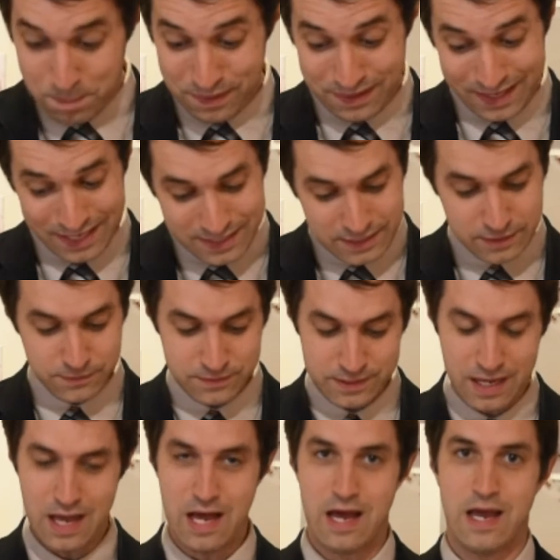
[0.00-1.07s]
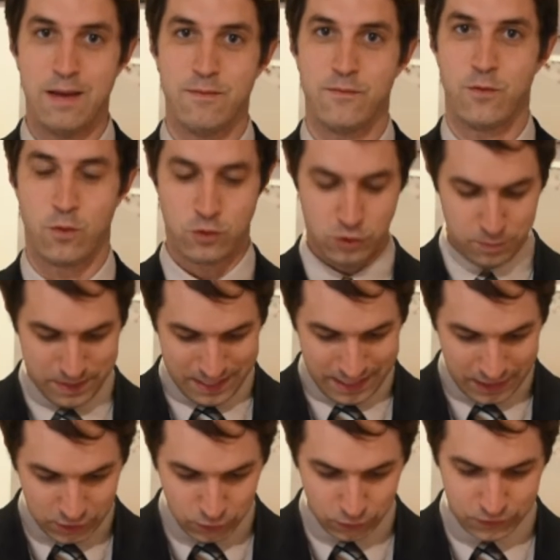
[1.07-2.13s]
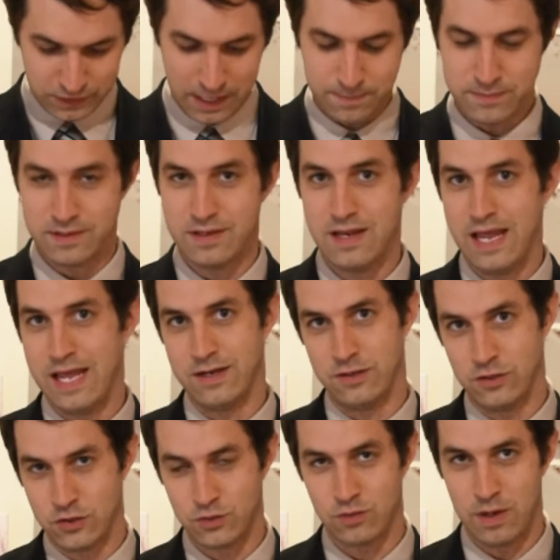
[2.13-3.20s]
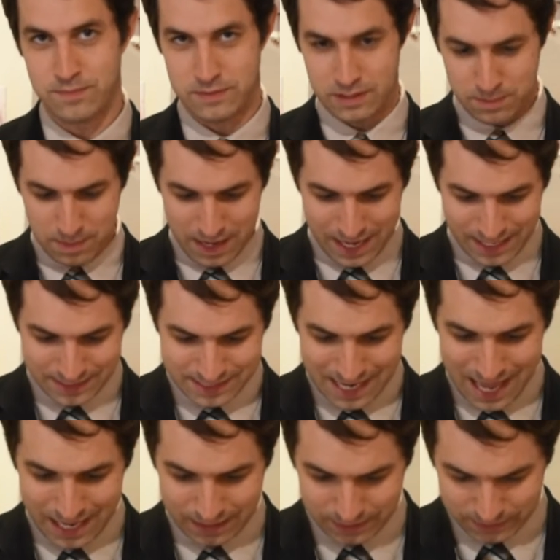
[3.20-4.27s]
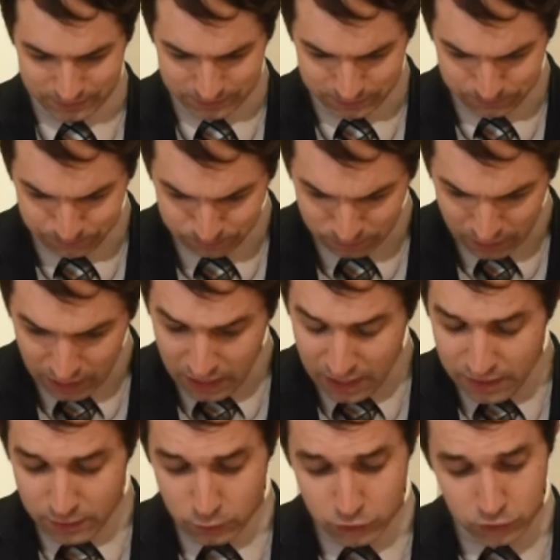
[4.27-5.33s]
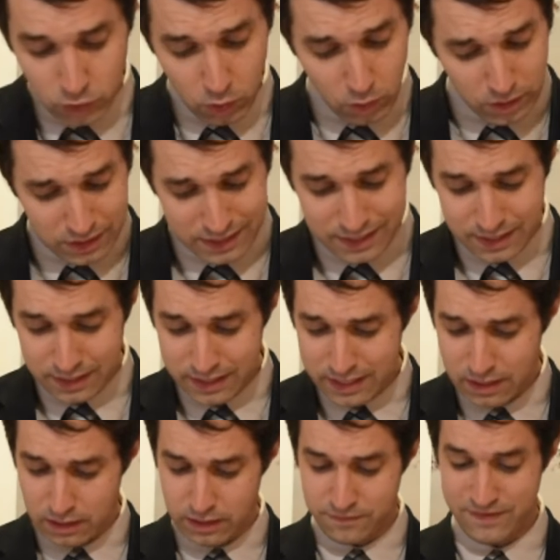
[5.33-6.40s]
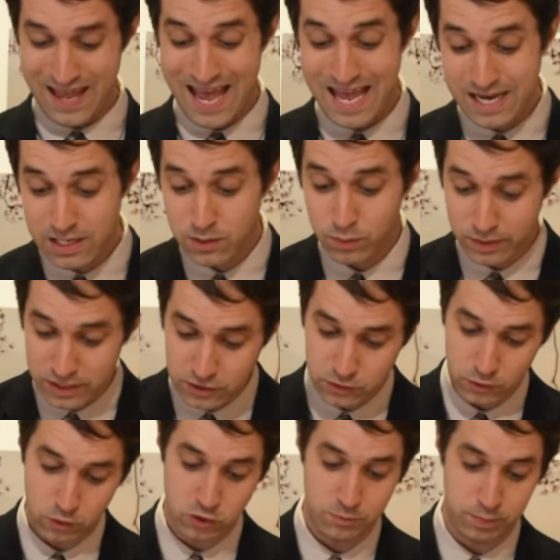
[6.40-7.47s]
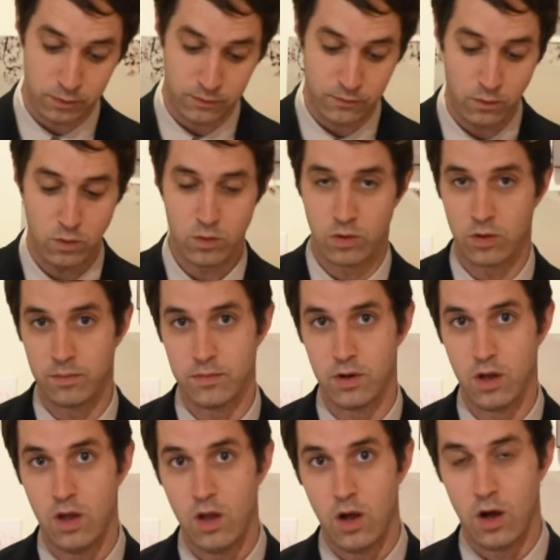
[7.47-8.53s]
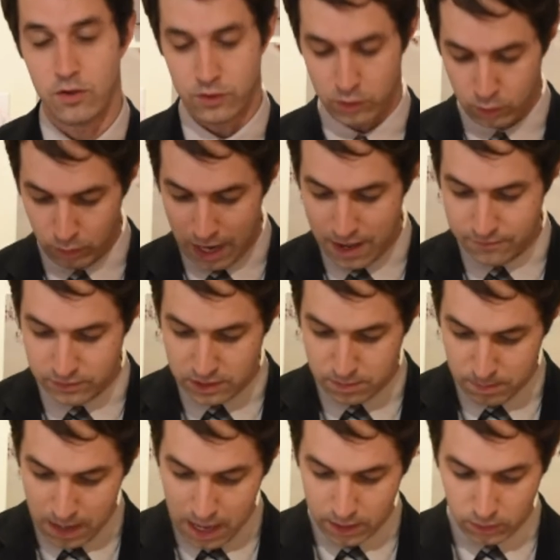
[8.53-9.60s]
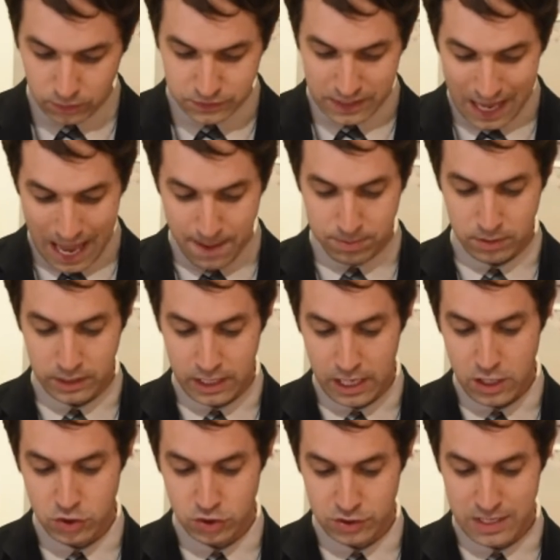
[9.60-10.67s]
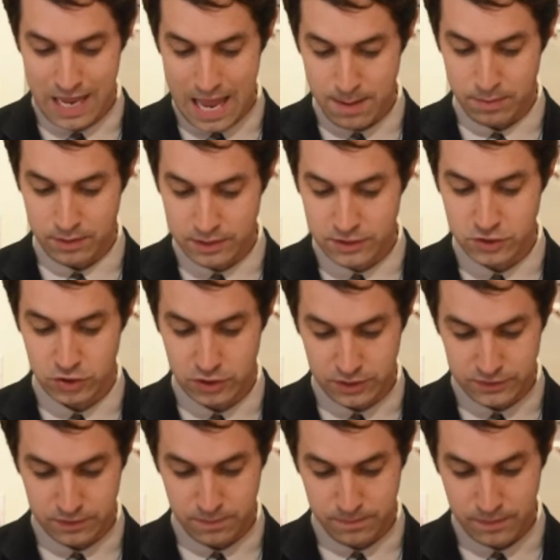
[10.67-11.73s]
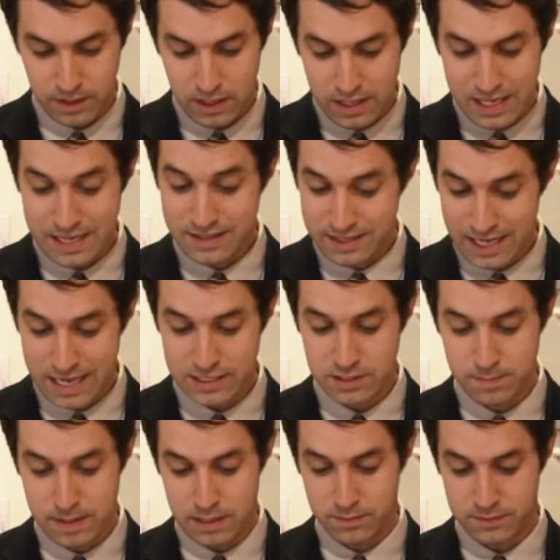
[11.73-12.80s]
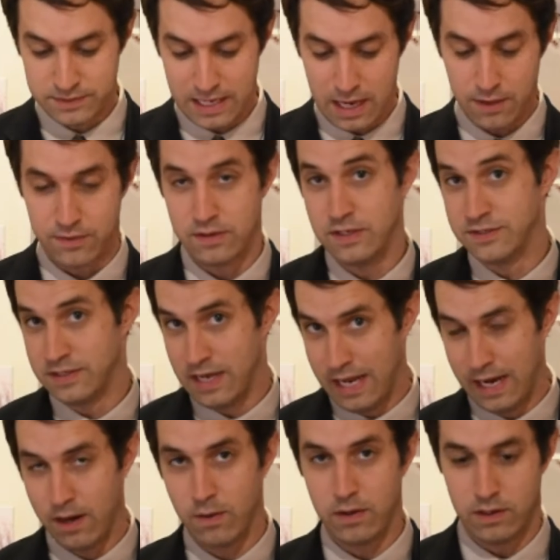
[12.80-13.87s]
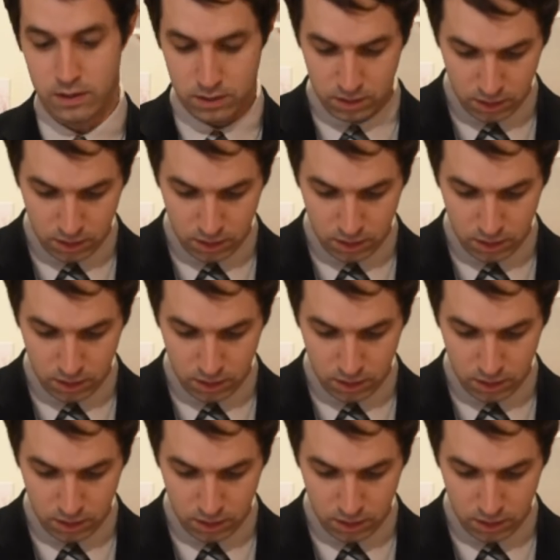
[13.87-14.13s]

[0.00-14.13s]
Plenty of time for it to be intercepted and disrupted by antagonists. There's currently little, if any, research performed on the gravity model's application to abolitionism in the antebellum South, and it's an area